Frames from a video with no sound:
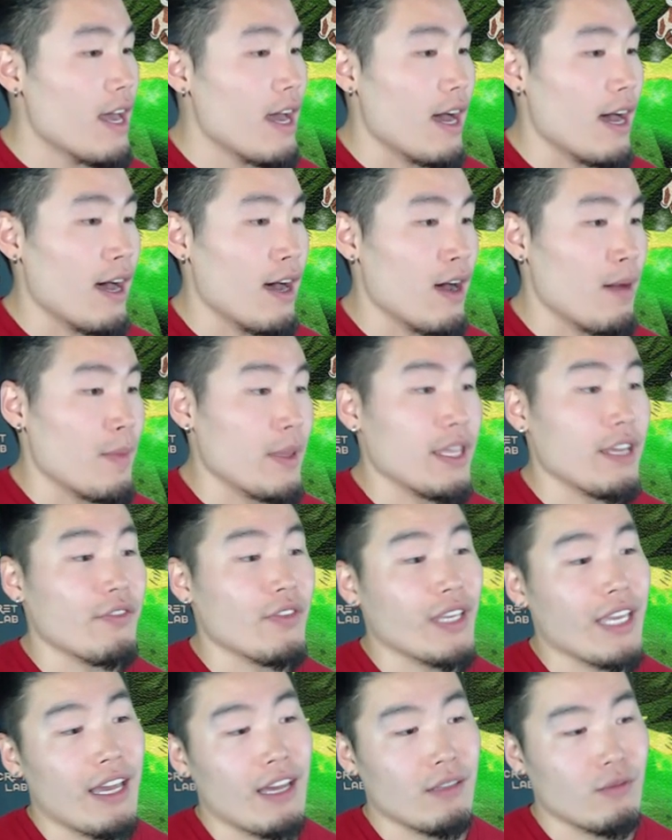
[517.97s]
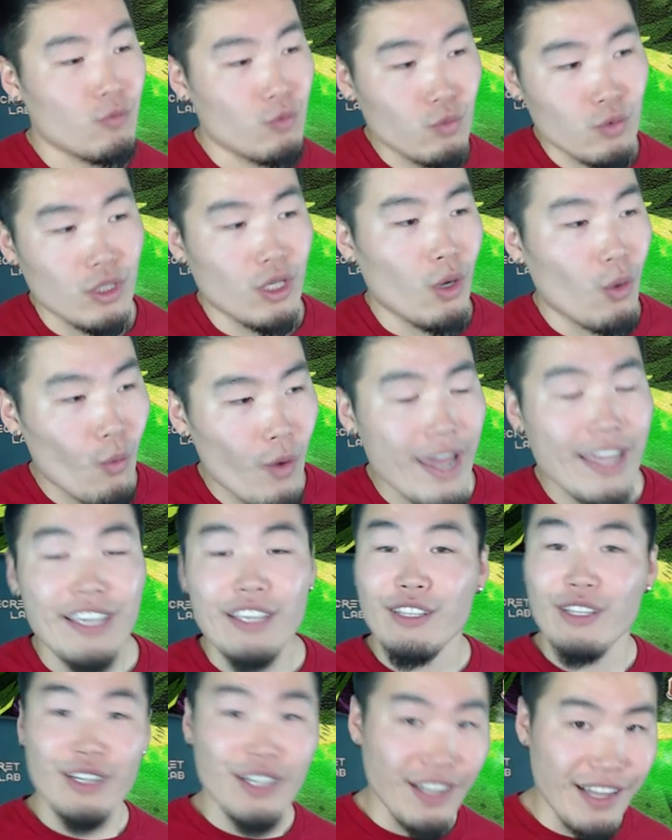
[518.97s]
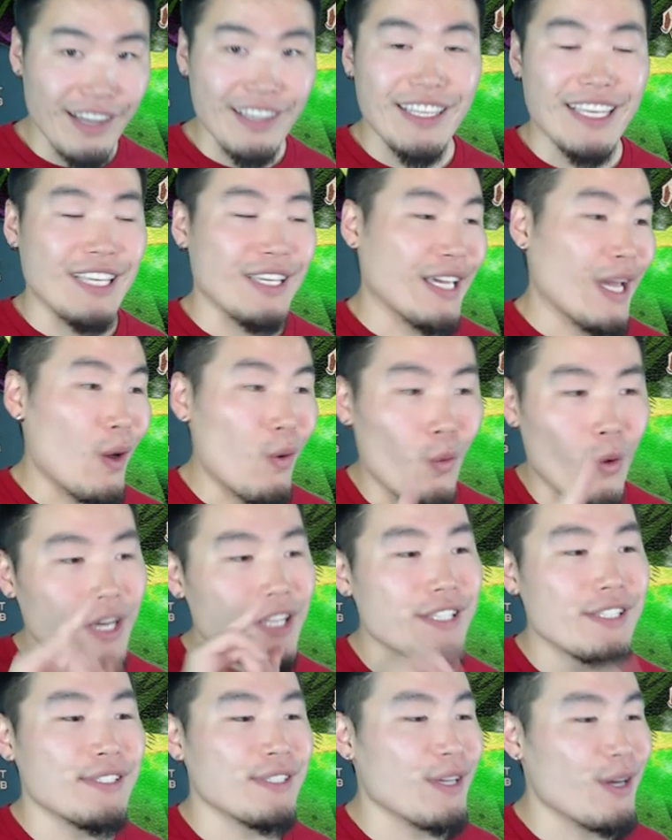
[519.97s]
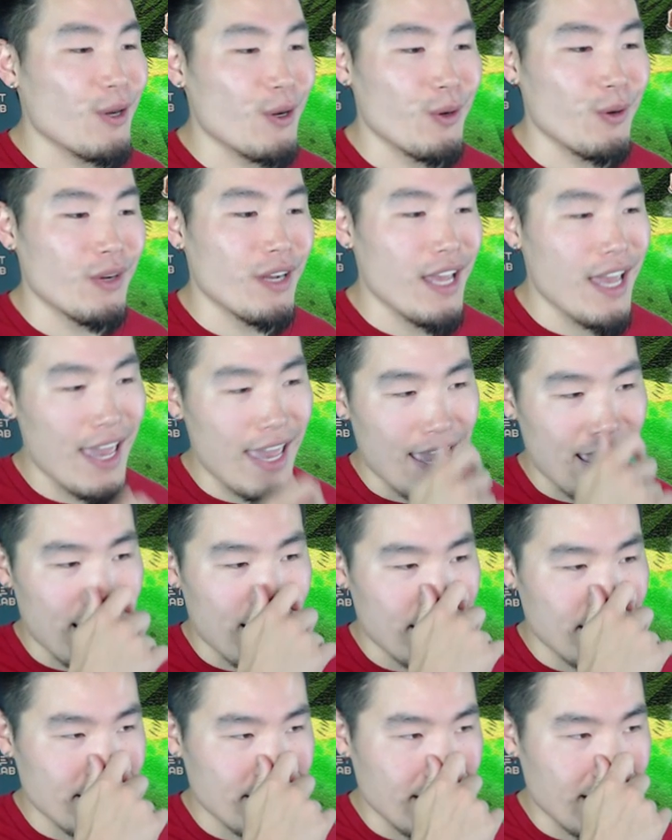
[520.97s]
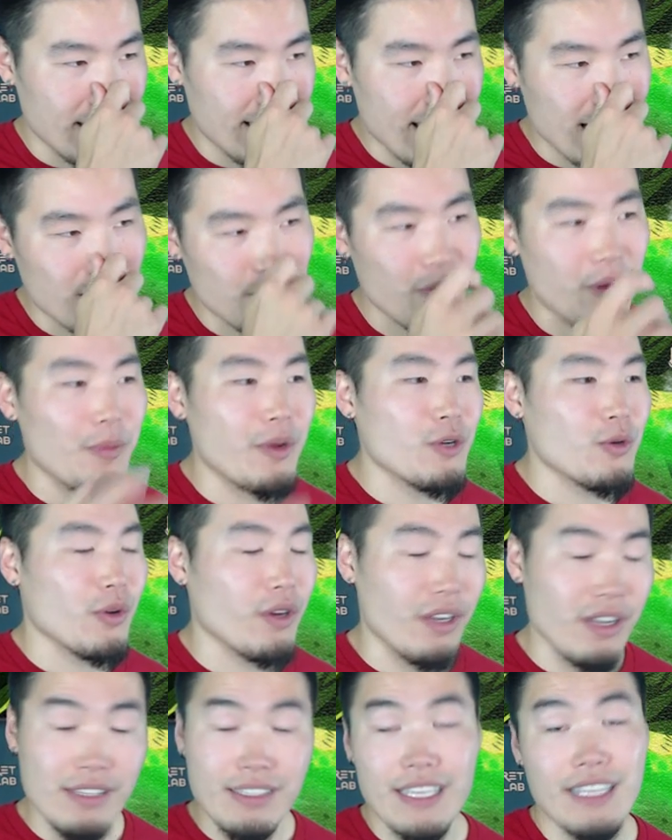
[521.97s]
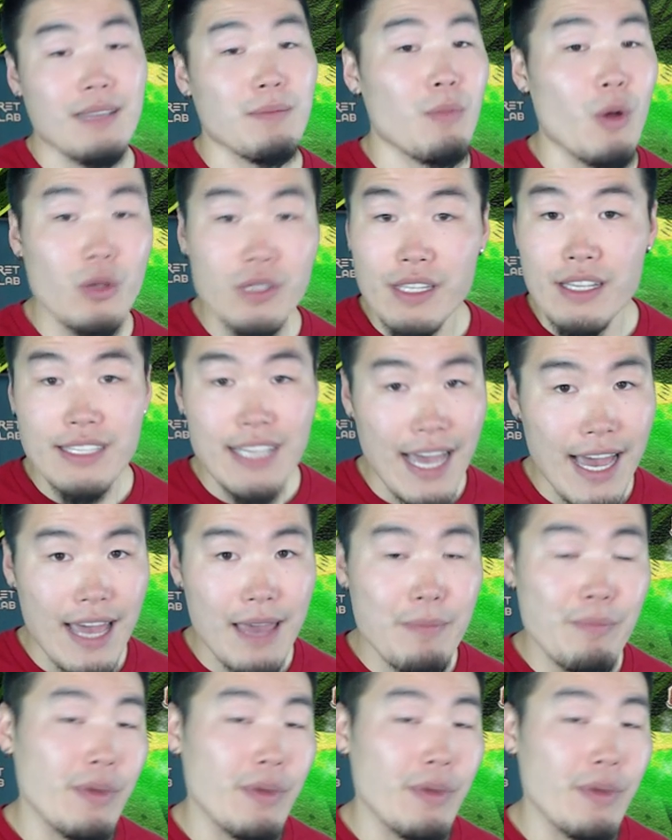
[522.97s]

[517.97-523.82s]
Um, and if you get, you know, regular lucky, you got one stone, and uh, that's pretty much what we're going to see them most of the time.